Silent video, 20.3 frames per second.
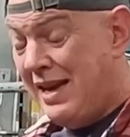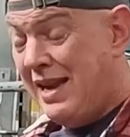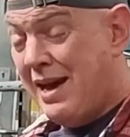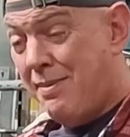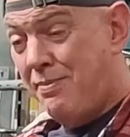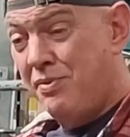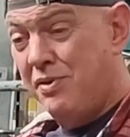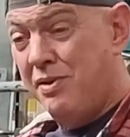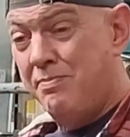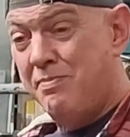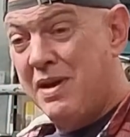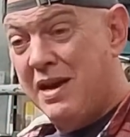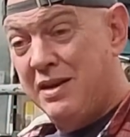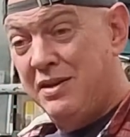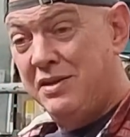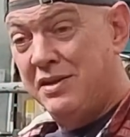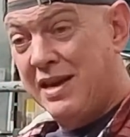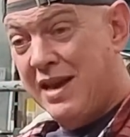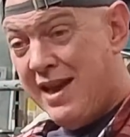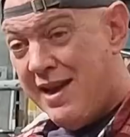it up on the
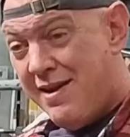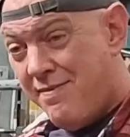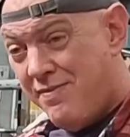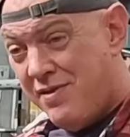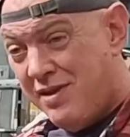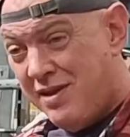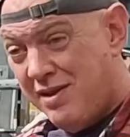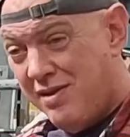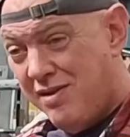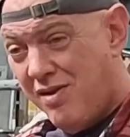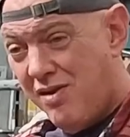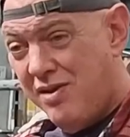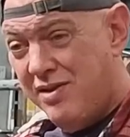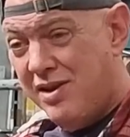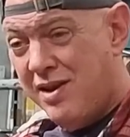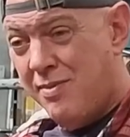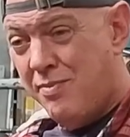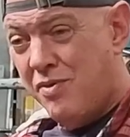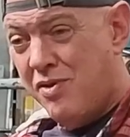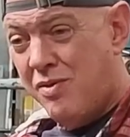bench, get everything lined
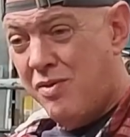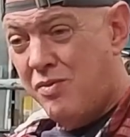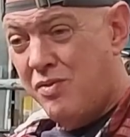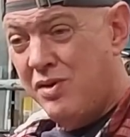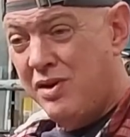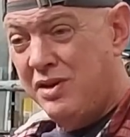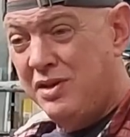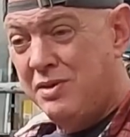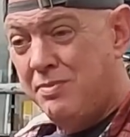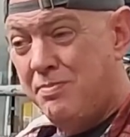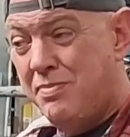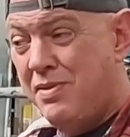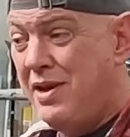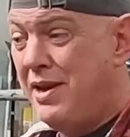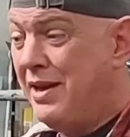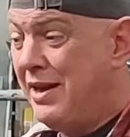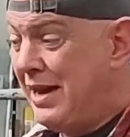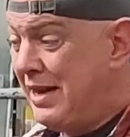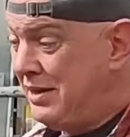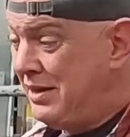up where I want it to be
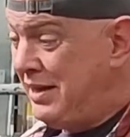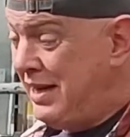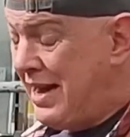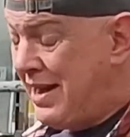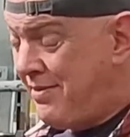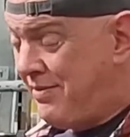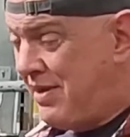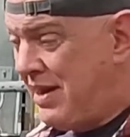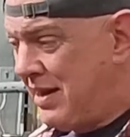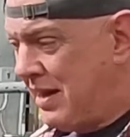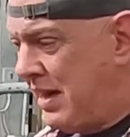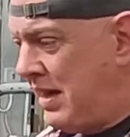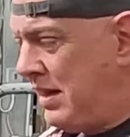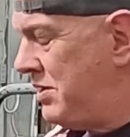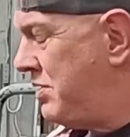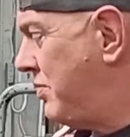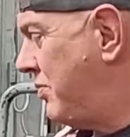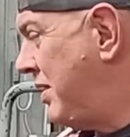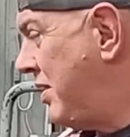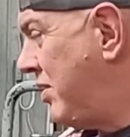and actually have that
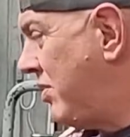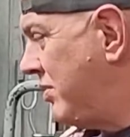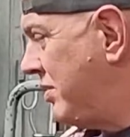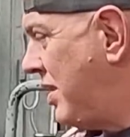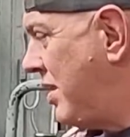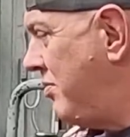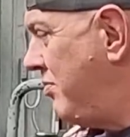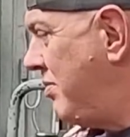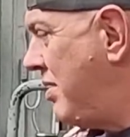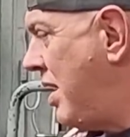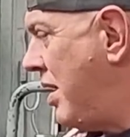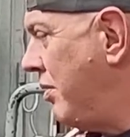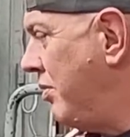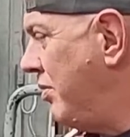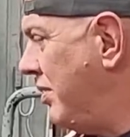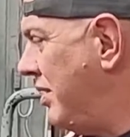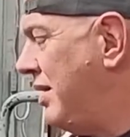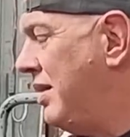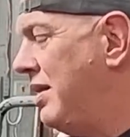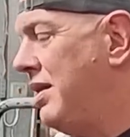kit on it, I don't know.
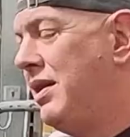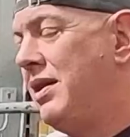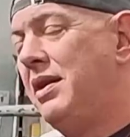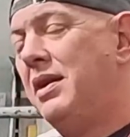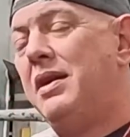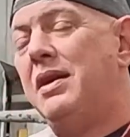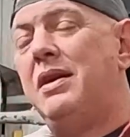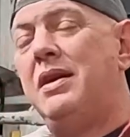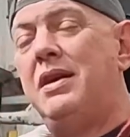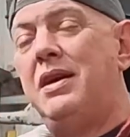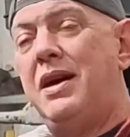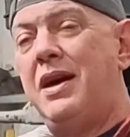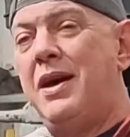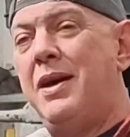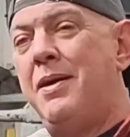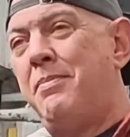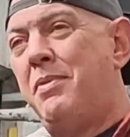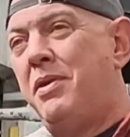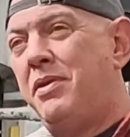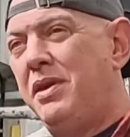
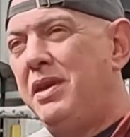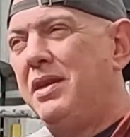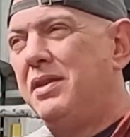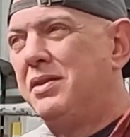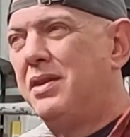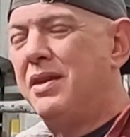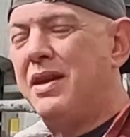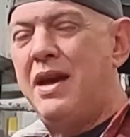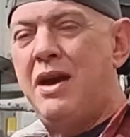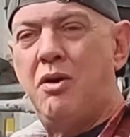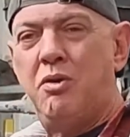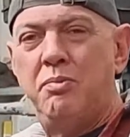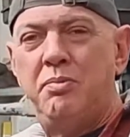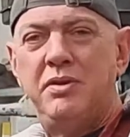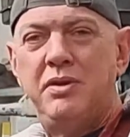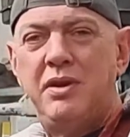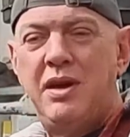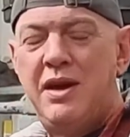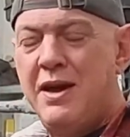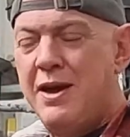I think it's going to help,
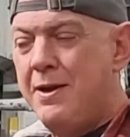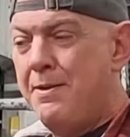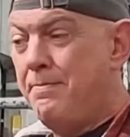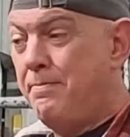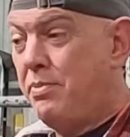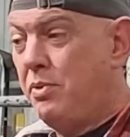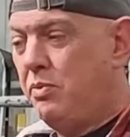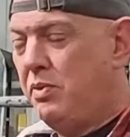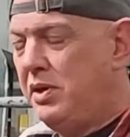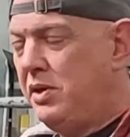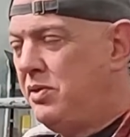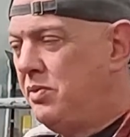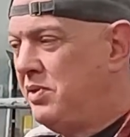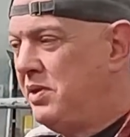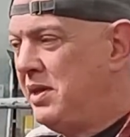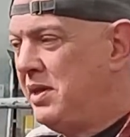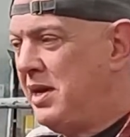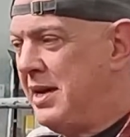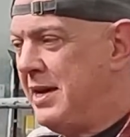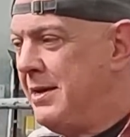but we shall
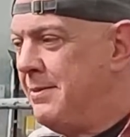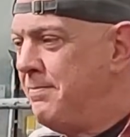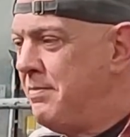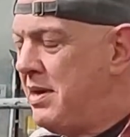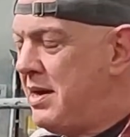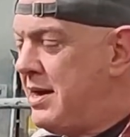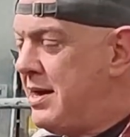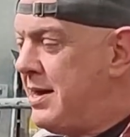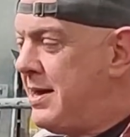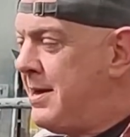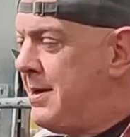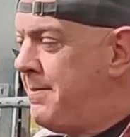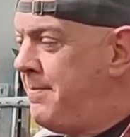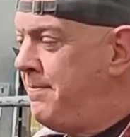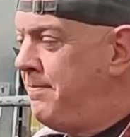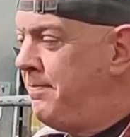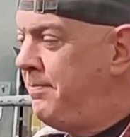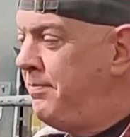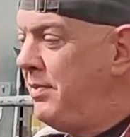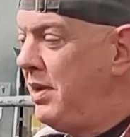see.
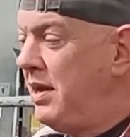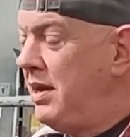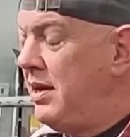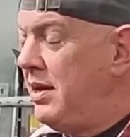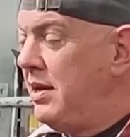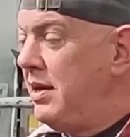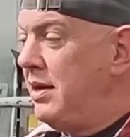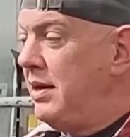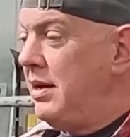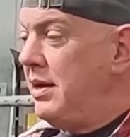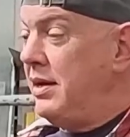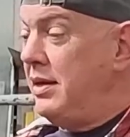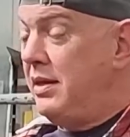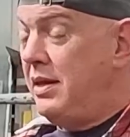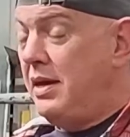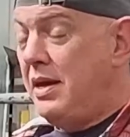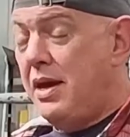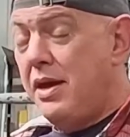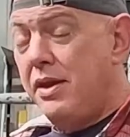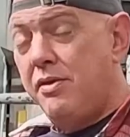
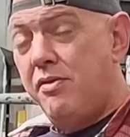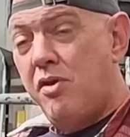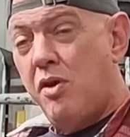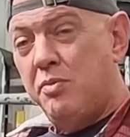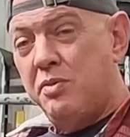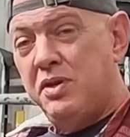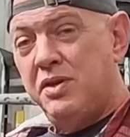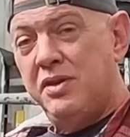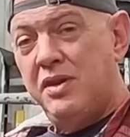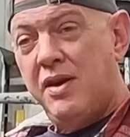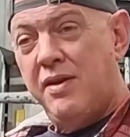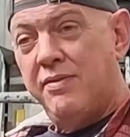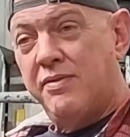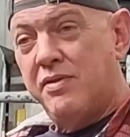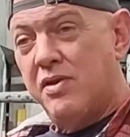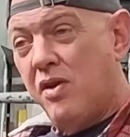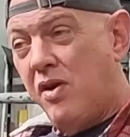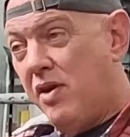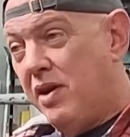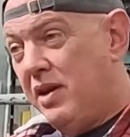The other option that I've
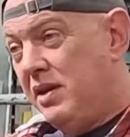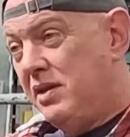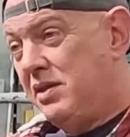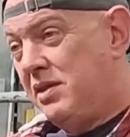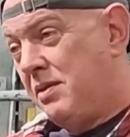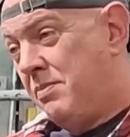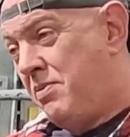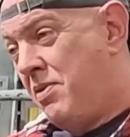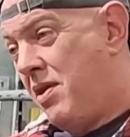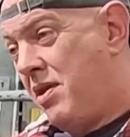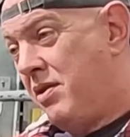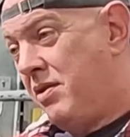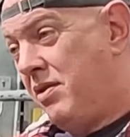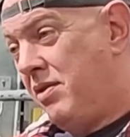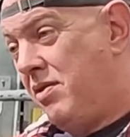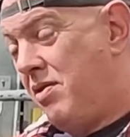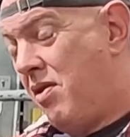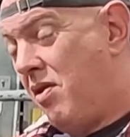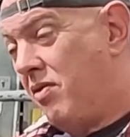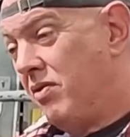got is to put a
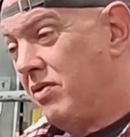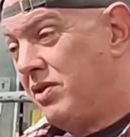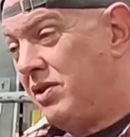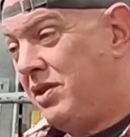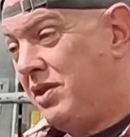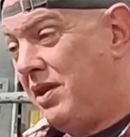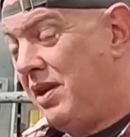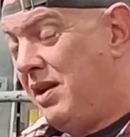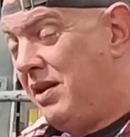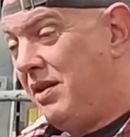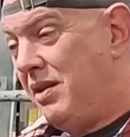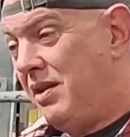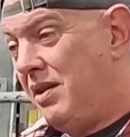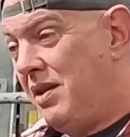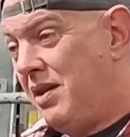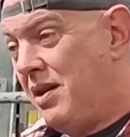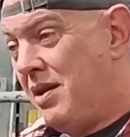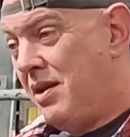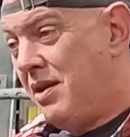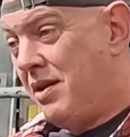notch in
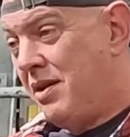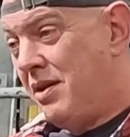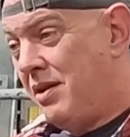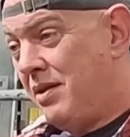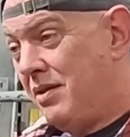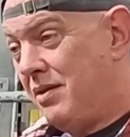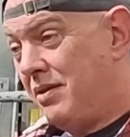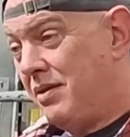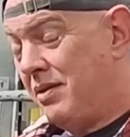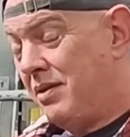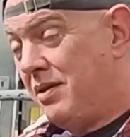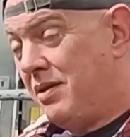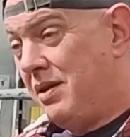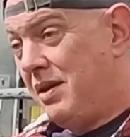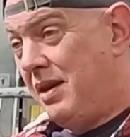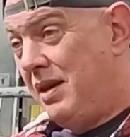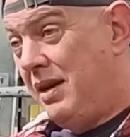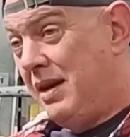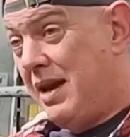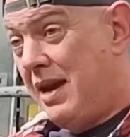
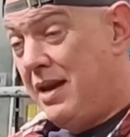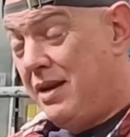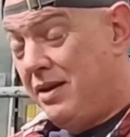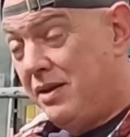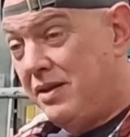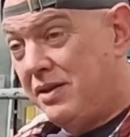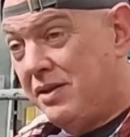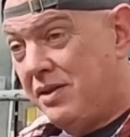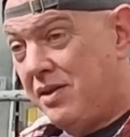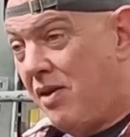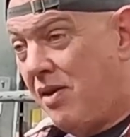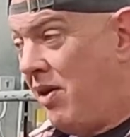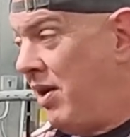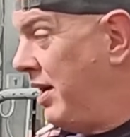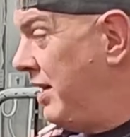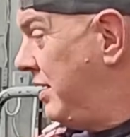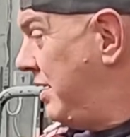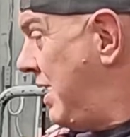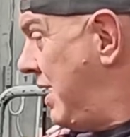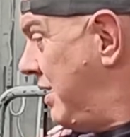the
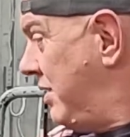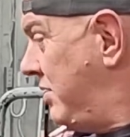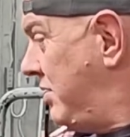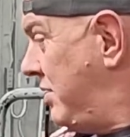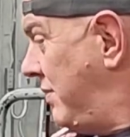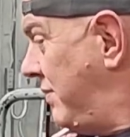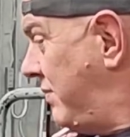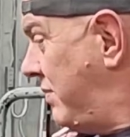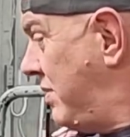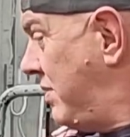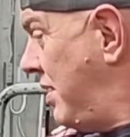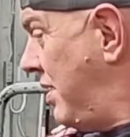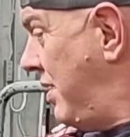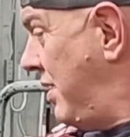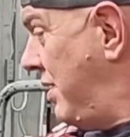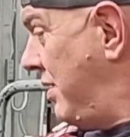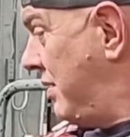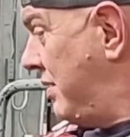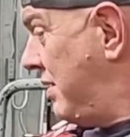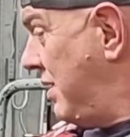inside edge of
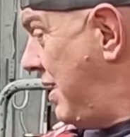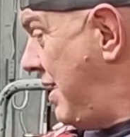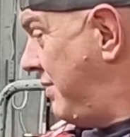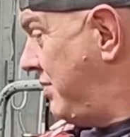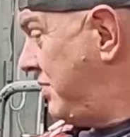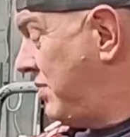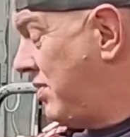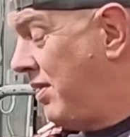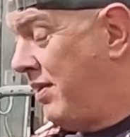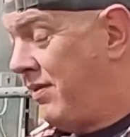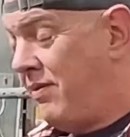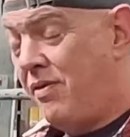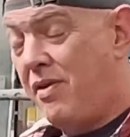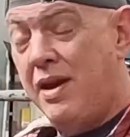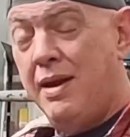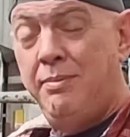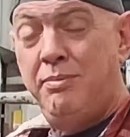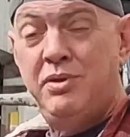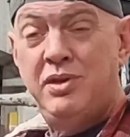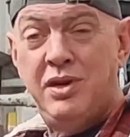the left side
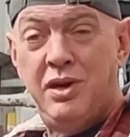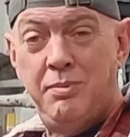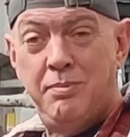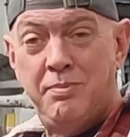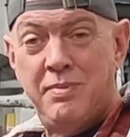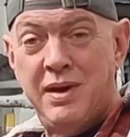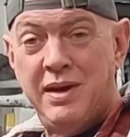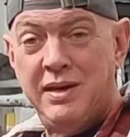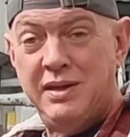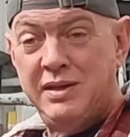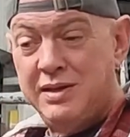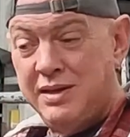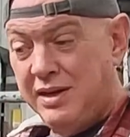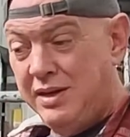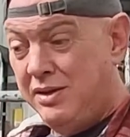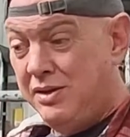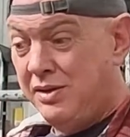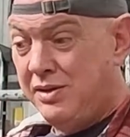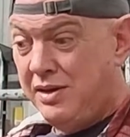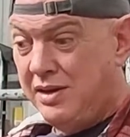frame tube, basically,
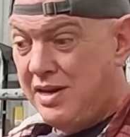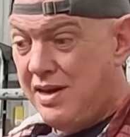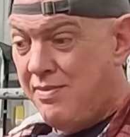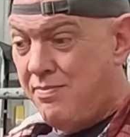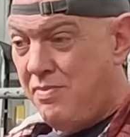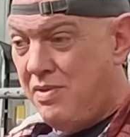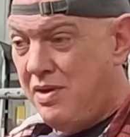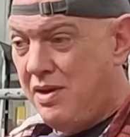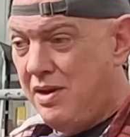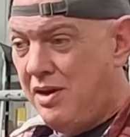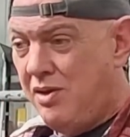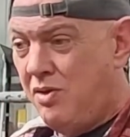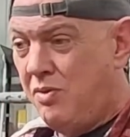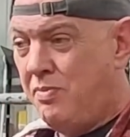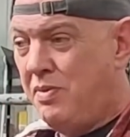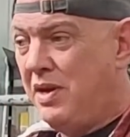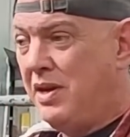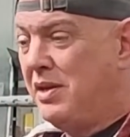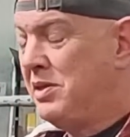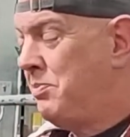just to give me a little bit of